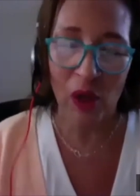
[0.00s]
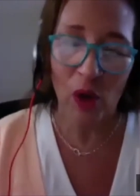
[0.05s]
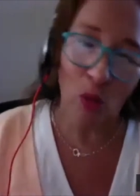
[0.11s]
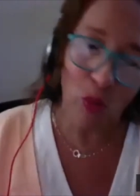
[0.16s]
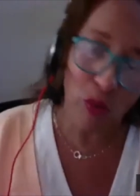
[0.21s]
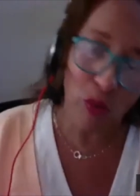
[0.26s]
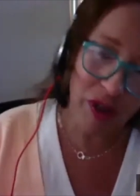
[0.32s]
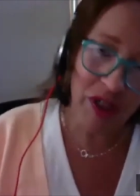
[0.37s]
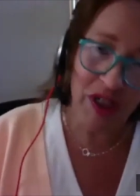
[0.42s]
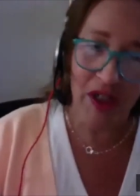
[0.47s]

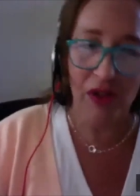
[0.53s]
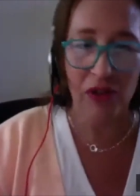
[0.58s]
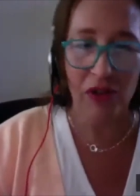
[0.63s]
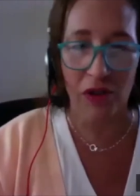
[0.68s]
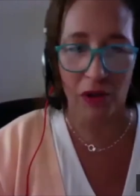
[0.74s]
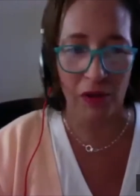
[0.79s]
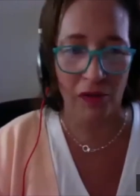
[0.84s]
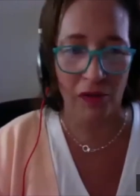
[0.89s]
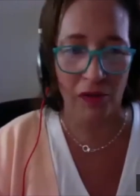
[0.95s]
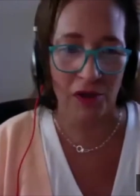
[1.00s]
Where do you
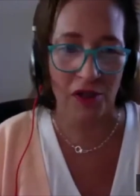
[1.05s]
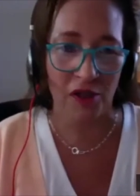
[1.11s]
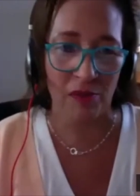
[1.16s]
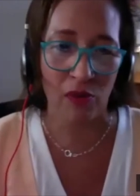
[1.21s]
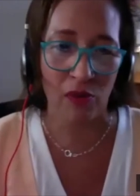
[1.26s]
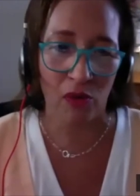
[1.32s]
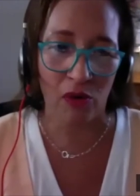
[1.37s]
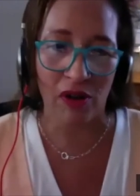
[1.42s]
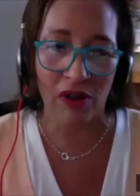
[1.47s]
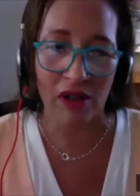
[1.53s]
go for
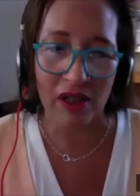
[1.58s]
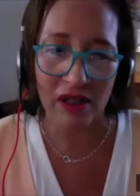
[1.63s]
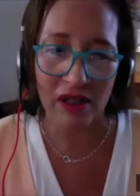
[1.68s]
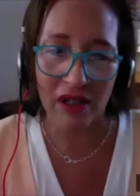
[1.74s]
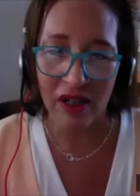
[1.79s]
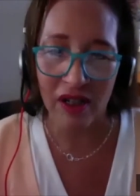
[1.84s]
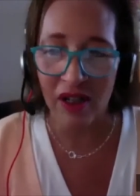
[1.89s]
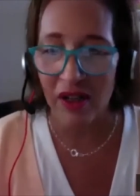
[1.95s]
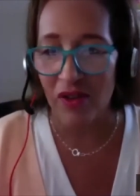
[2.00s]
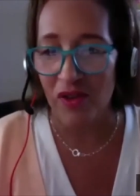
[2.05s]
support?
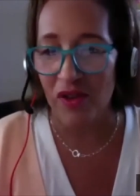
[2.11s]
Mm-hmm.